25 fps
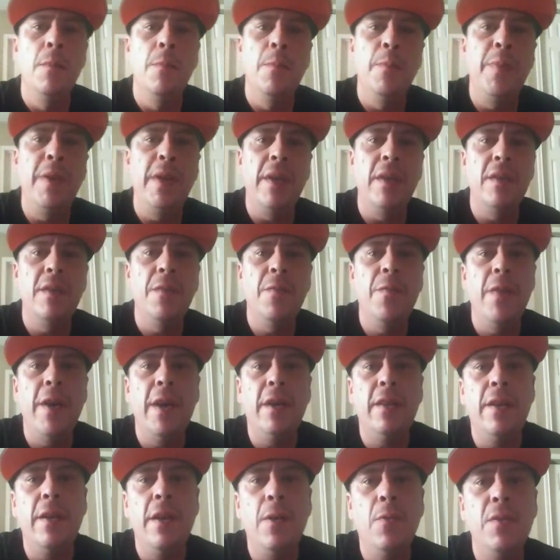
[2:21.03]
Being the
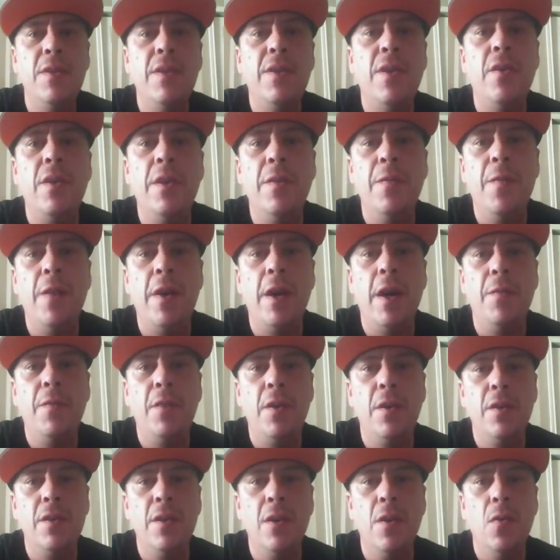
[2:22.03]
fact that I was 35
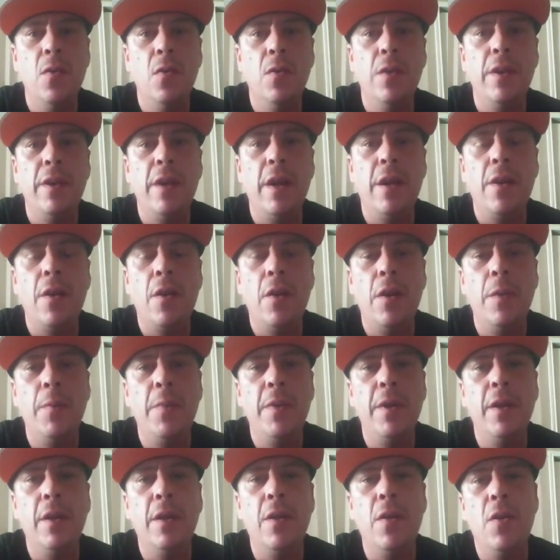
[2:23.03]
years old and I'd already
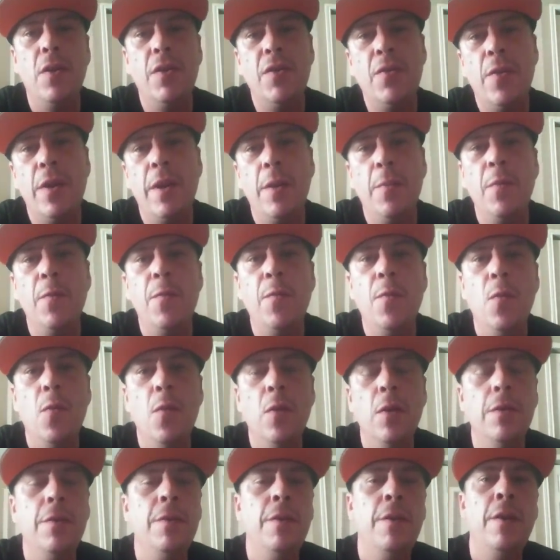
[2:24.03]
been incarcerated
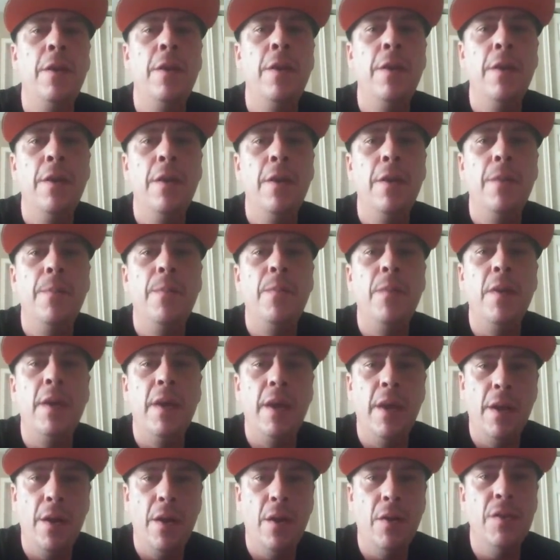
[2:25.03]
before,
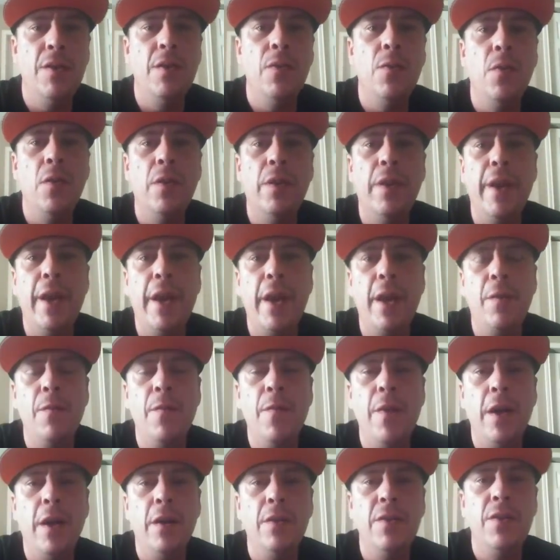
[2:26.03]
and also on gang
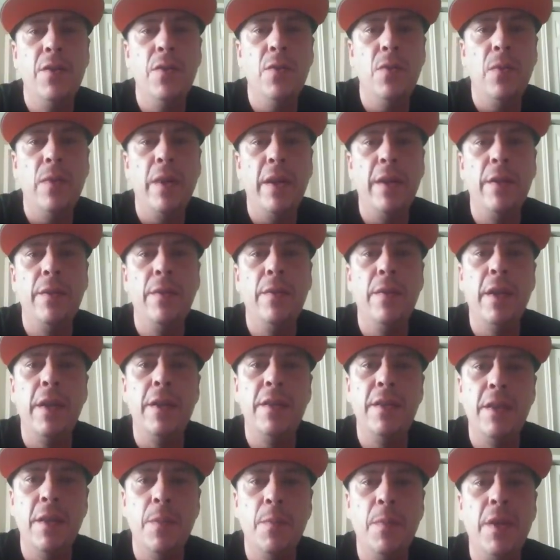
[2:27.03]
file too, they
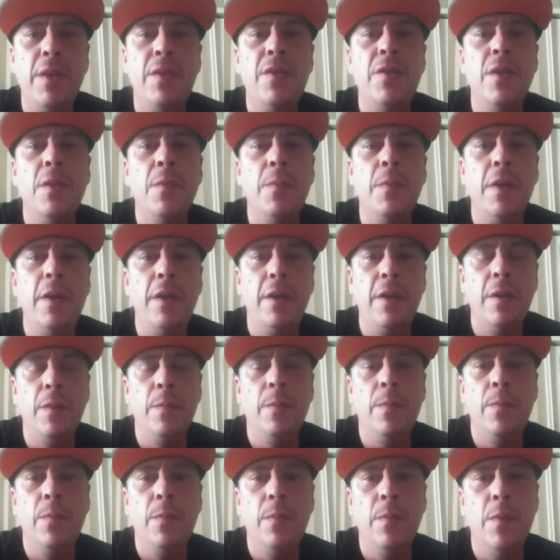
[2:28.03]
sent me to the
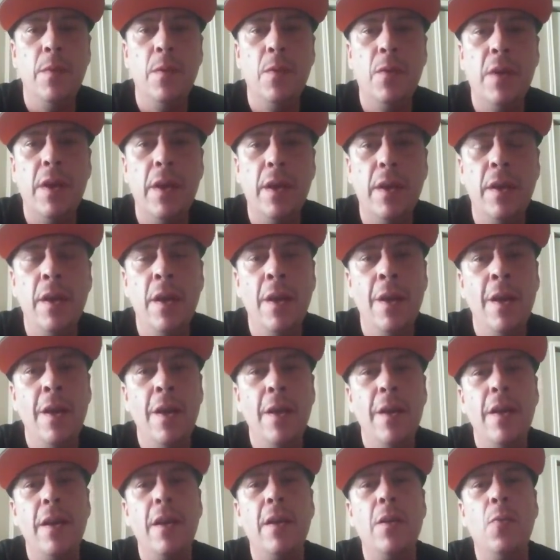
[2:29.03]
medium, okay?
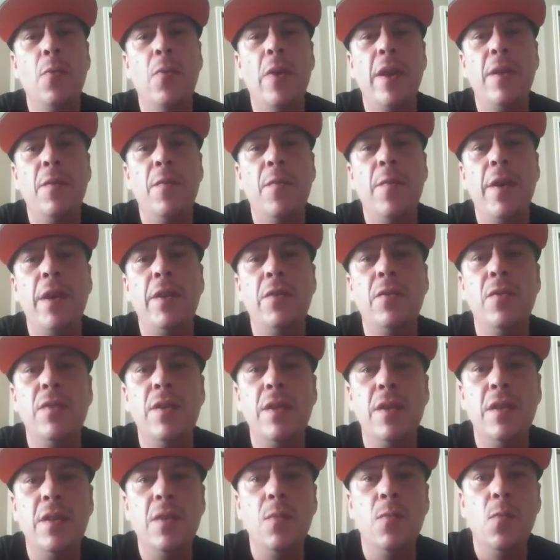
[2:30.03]
And the way the federal
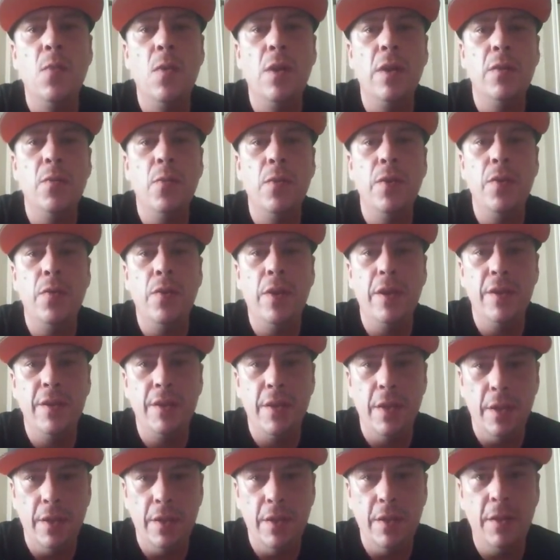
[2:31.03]
system works, when you get
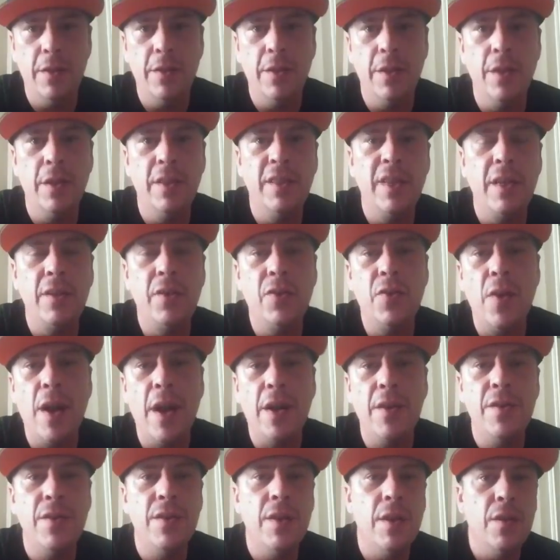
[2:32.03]
sentenced to judge, they try
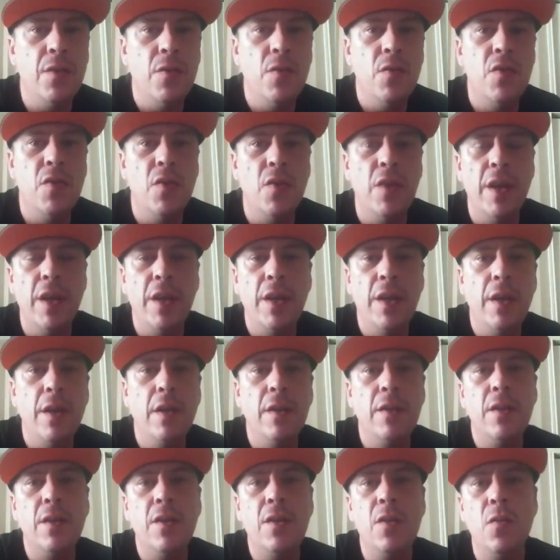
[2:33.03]
to send you to any
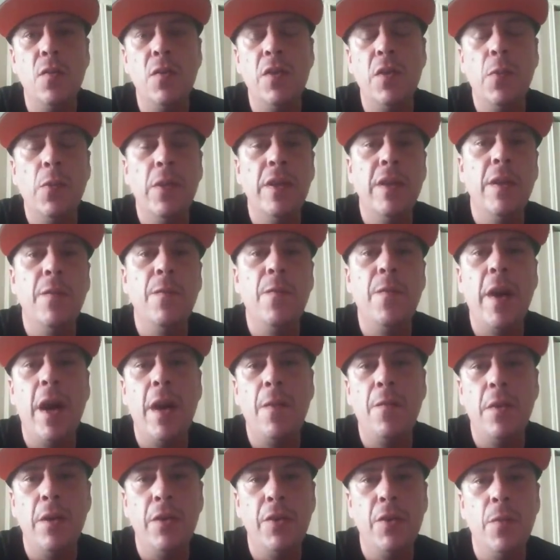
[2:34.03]
institution within
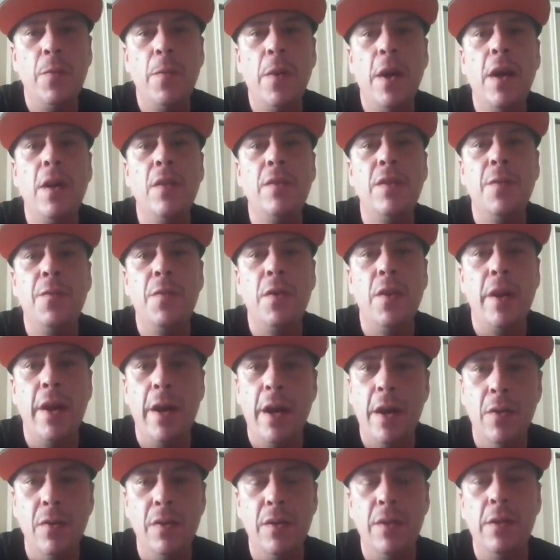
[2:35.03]
500 miles of your
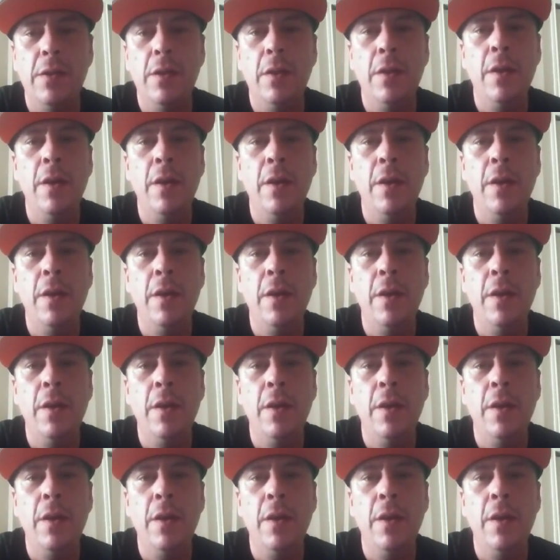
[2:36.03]
house.